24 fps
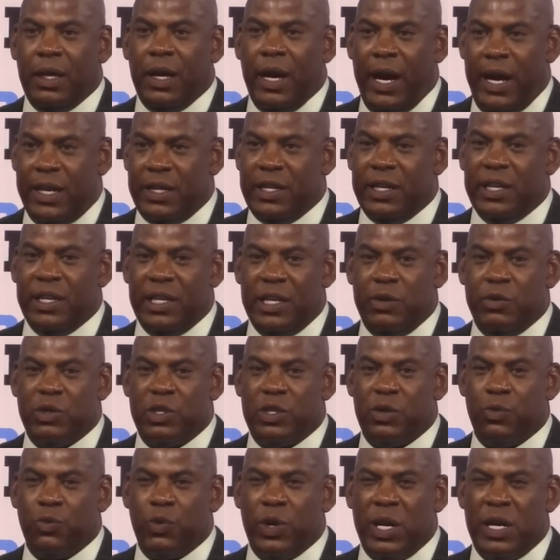I did. He was
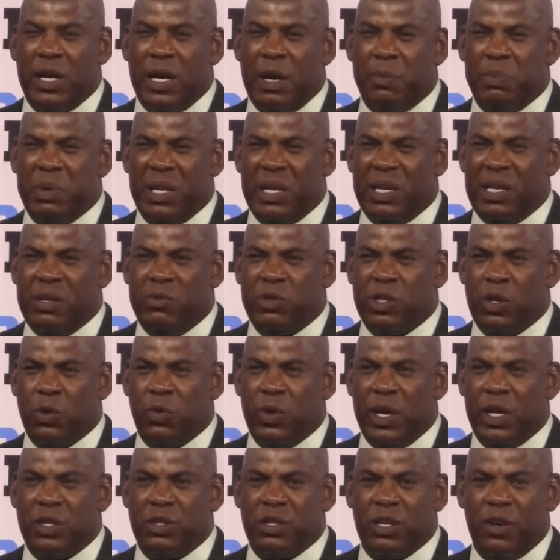a red. I he was a
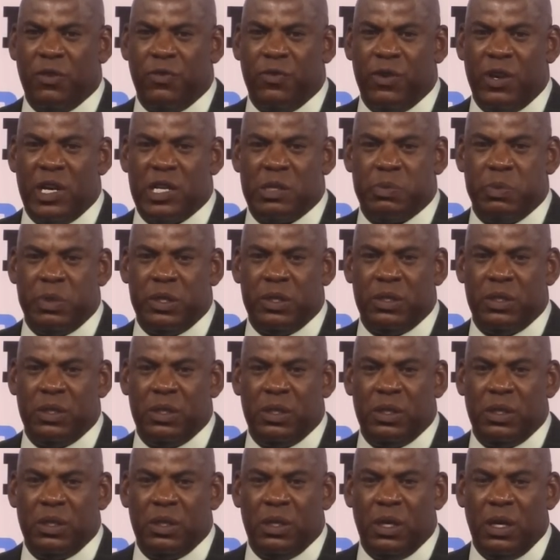redshirt freshman
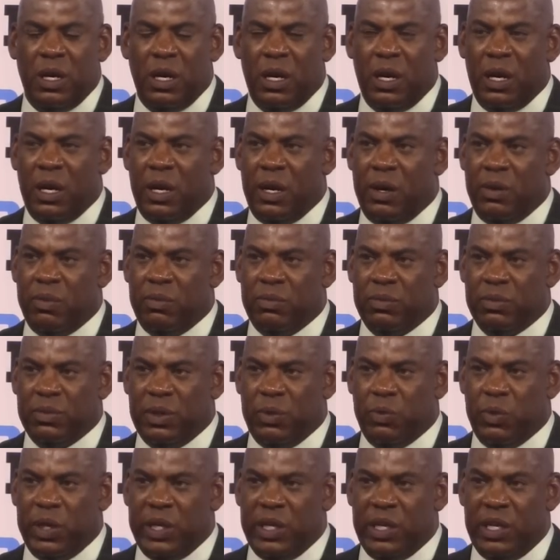uh,
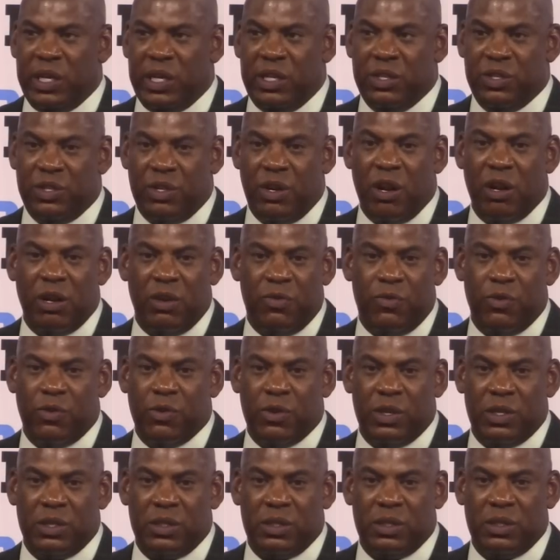when he, he started
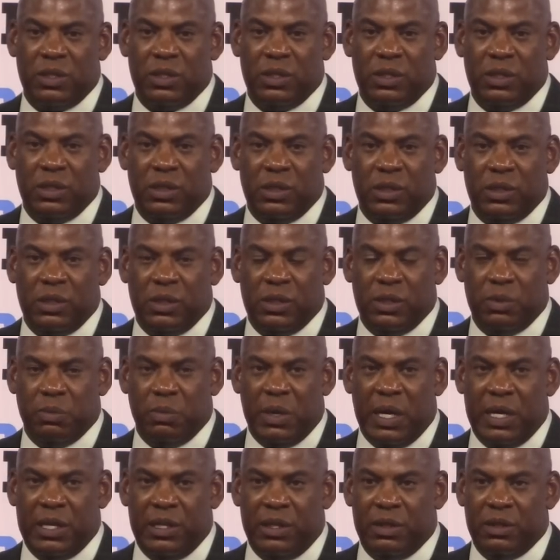for us
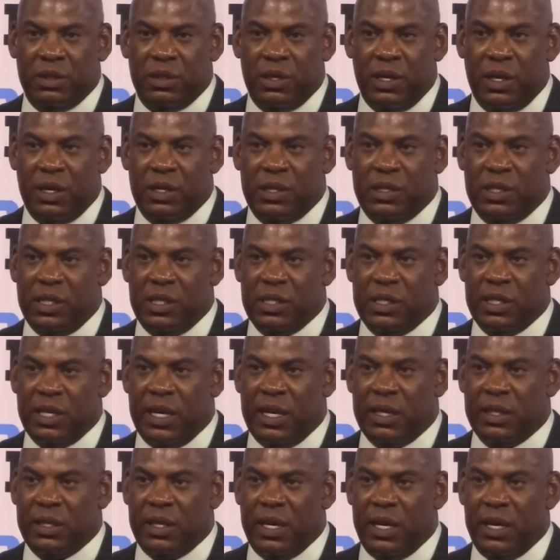my uh, season
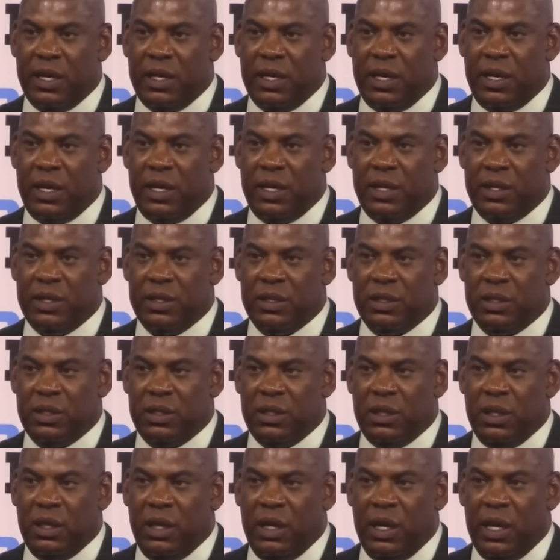at at, uh,
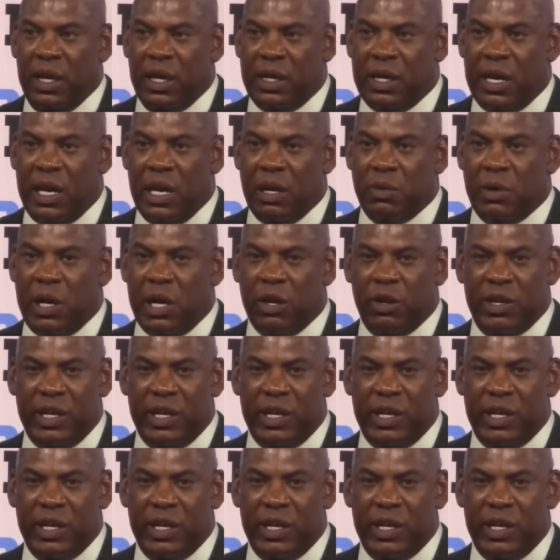at Colorado.